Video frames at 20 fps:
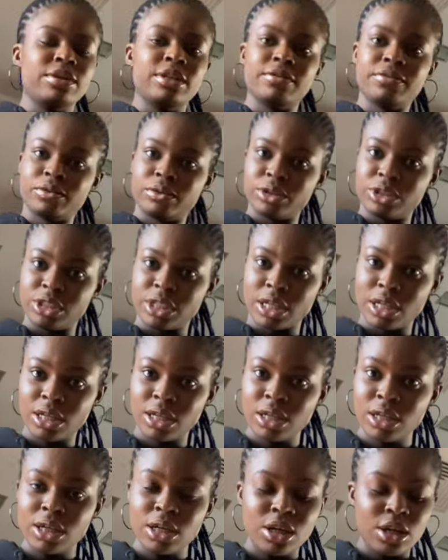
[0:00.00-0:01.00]
Lefkosha,
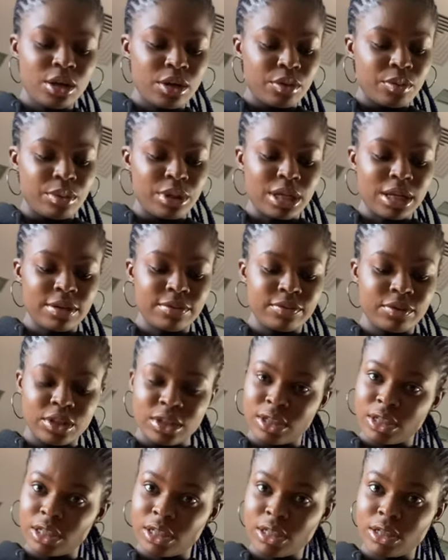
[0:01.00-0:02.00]
we have
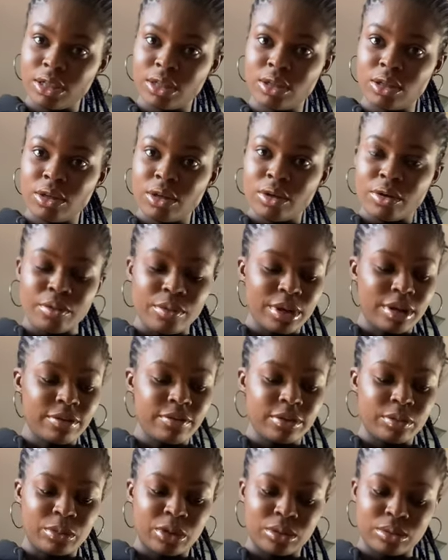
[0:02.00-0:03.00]
Guinea, we have
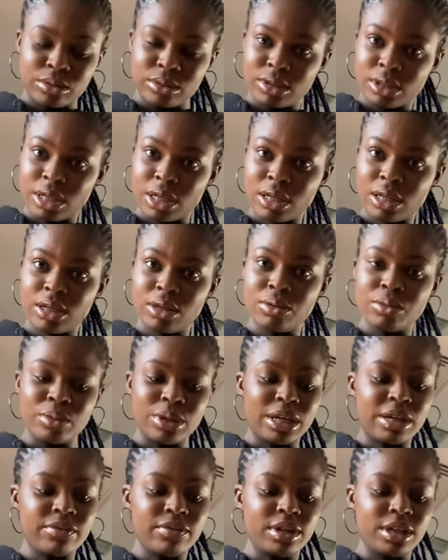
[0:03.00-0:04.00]
Famagusa, we
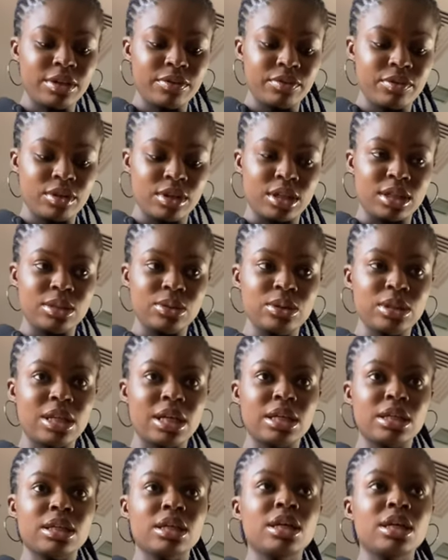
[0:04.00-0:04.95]
have Lefke. Those are